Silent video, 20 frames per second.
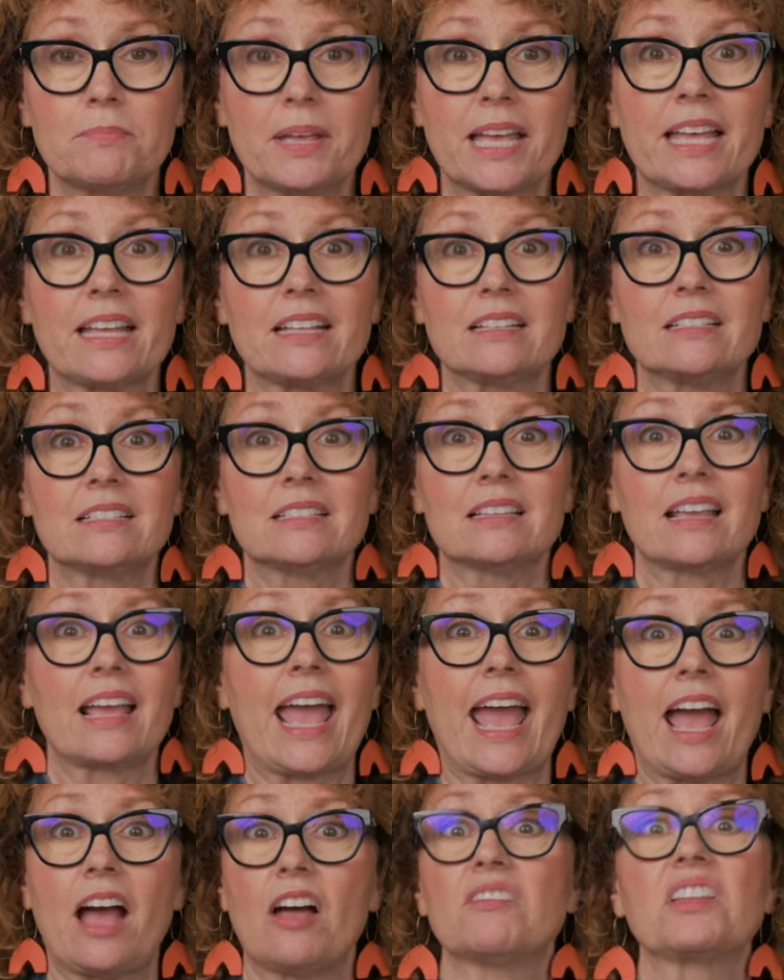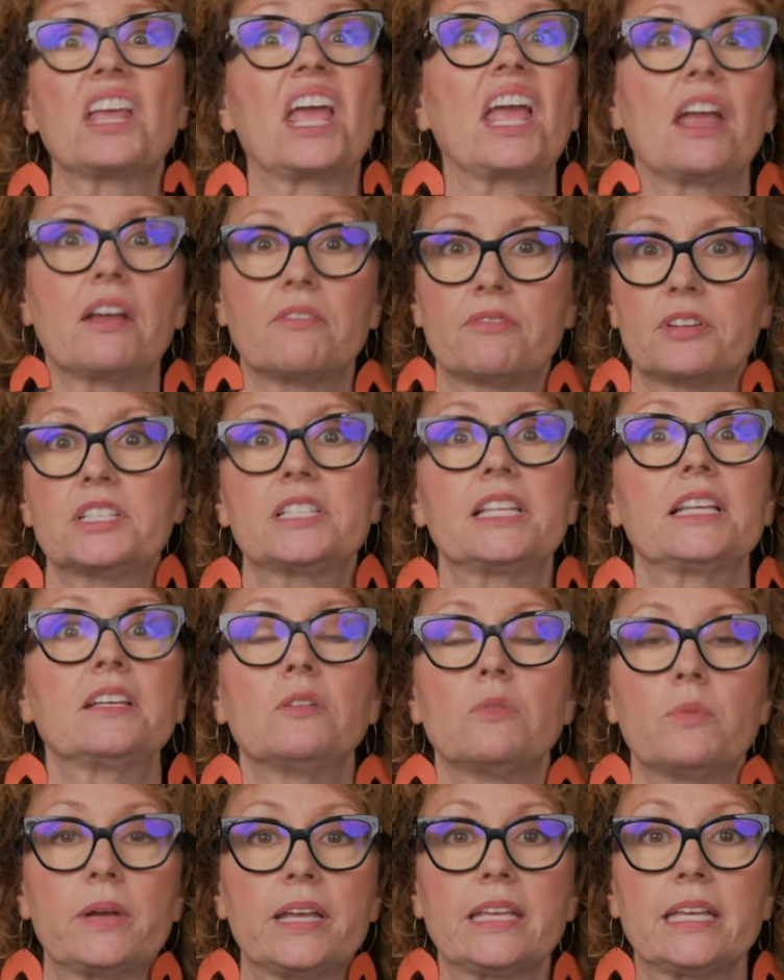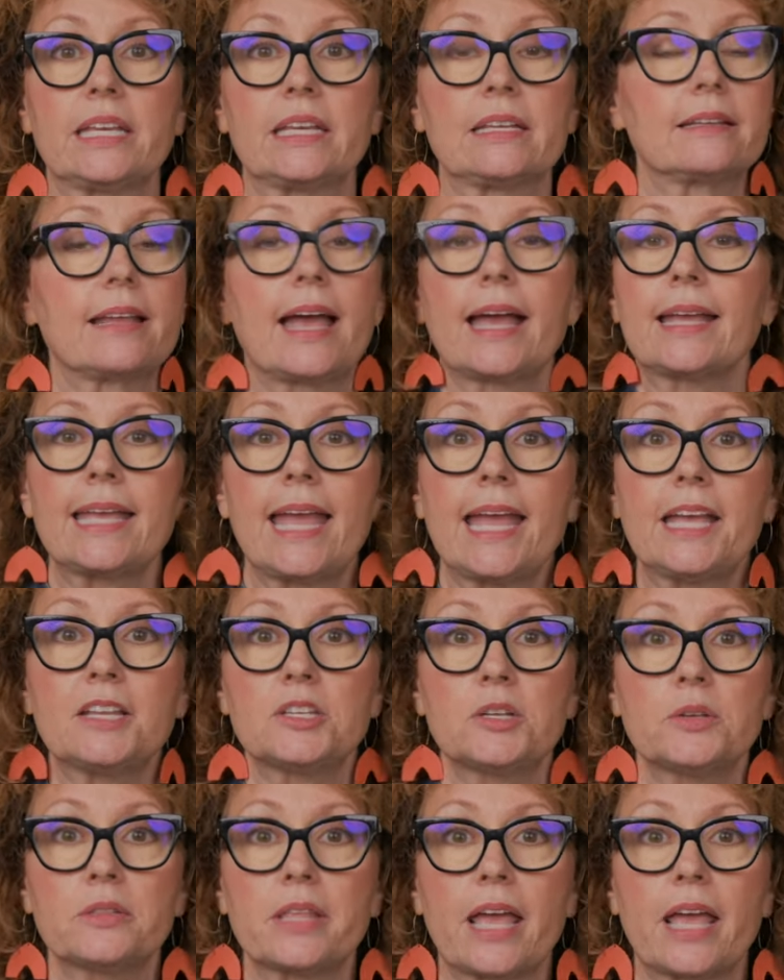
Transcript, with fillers: beds out every single weekend. I can't do